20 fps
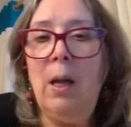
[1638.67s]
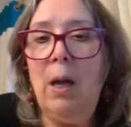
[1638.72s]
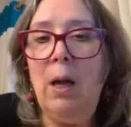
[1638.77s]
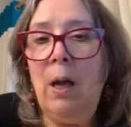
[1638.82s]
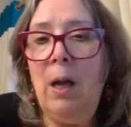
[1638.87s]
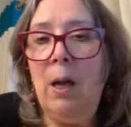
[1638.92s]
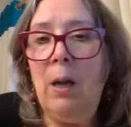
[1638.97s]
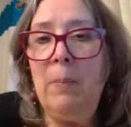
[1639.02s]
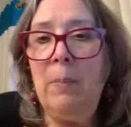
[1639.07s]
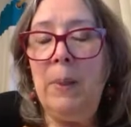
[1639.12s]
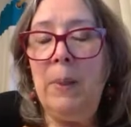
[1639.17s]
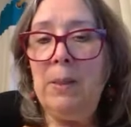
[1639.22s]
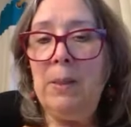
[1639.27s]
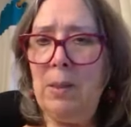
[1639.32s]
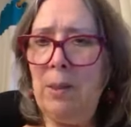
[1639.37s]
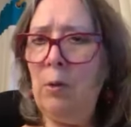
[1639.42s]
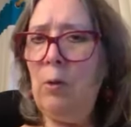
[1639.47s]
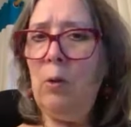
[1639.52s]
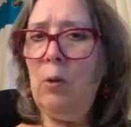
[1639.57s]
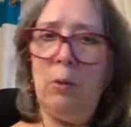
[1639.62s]
but
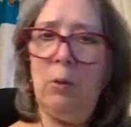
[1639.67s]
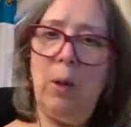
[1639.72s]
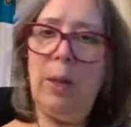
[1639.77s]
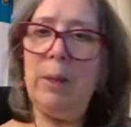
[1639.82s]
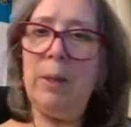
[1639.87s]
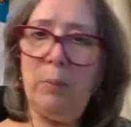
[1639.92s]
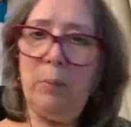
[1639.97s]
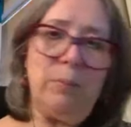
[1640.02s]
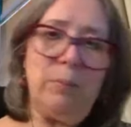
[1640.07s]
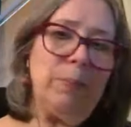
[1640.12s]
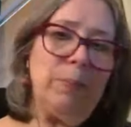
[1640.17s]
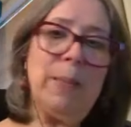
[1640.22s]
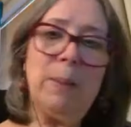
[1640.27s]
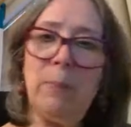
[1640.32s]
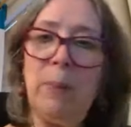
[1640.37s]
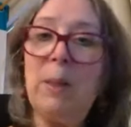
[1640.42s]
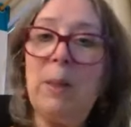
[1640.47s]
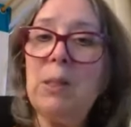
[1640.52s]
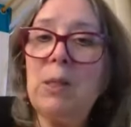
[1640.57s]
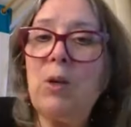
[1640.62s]
still quite big,
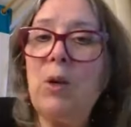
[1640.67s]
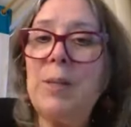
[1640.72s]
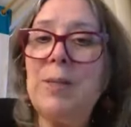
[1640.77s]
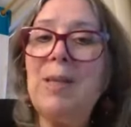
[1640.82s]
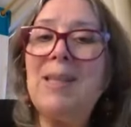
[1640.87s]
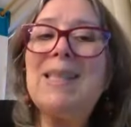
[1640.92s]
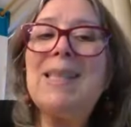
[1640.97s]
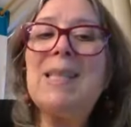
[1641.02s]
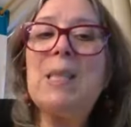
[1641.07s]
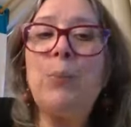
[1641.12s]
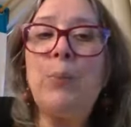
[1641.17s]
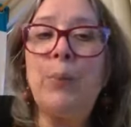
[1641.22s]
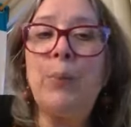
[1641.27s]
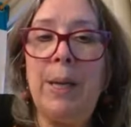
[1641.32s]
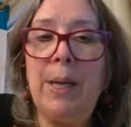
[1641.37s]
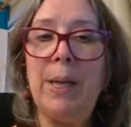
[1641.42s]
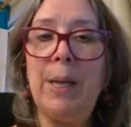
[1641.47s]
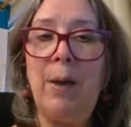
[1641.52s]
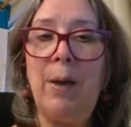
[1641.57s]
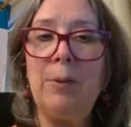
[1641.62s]
but it's because it's
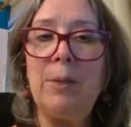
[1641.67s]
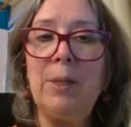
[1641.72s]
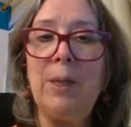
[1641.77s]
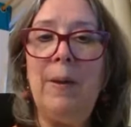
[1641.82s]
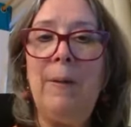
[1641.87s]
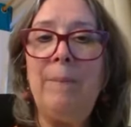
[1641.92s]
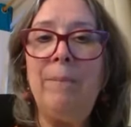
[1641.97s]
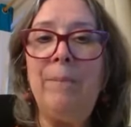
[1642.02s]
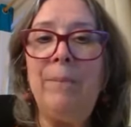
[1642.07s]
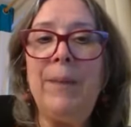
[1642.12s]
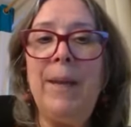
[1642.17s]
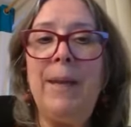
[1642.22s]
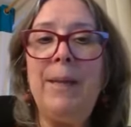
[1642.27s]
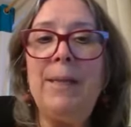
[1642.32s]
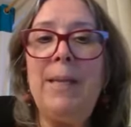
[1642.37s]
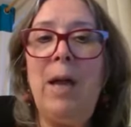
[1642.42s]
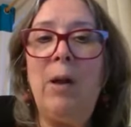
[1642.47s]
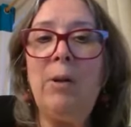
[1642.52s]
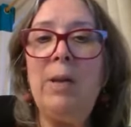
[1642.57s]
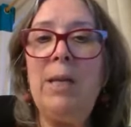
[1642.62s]
spread out.
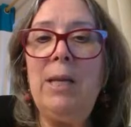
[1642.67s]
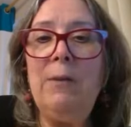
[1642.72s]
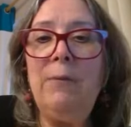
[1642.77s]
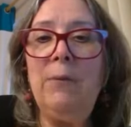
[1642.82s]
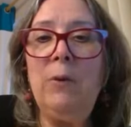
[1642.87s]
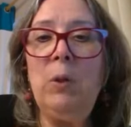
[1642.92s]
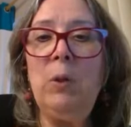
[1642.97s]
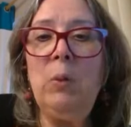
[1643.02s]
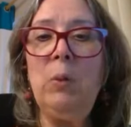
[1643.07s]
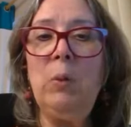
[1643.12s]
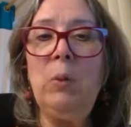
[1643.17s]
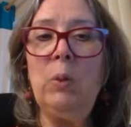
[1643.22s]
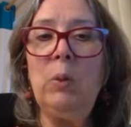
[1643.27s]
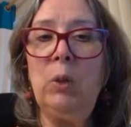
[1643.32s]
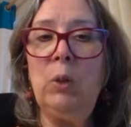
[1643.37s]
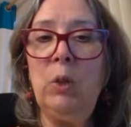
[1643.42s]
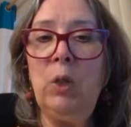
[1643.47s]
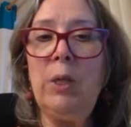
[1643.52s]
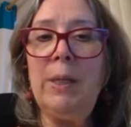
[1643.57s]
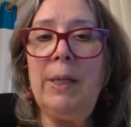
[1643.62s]
Now, if you
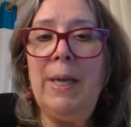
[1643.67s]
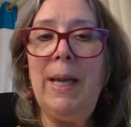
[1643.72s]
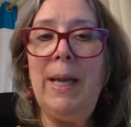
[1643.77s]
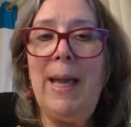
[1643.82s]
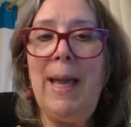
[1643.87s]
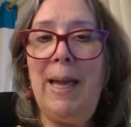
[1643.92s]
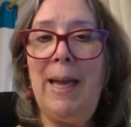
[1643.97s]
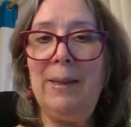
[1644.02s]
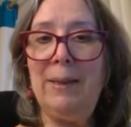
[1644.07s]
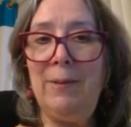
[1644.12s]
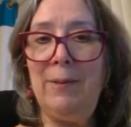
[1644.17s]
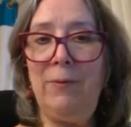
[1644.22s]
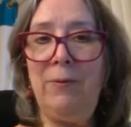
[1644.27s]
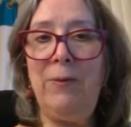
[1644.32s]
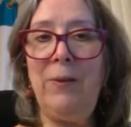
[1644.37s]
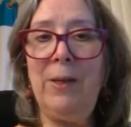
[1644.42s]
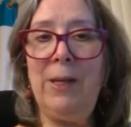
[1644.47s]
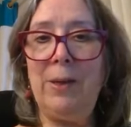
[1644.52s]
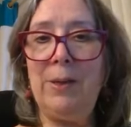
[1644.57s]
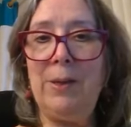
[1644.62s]
look at the
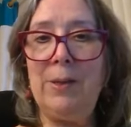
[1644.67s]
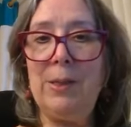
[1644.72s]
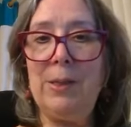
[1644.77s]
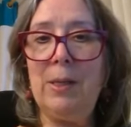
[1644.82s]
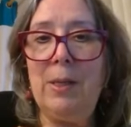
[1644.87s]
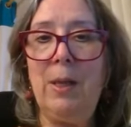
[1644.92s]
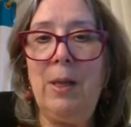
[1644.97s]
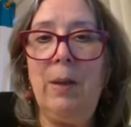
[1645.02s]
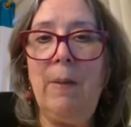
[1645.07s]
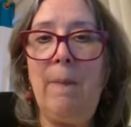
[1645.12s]
figures,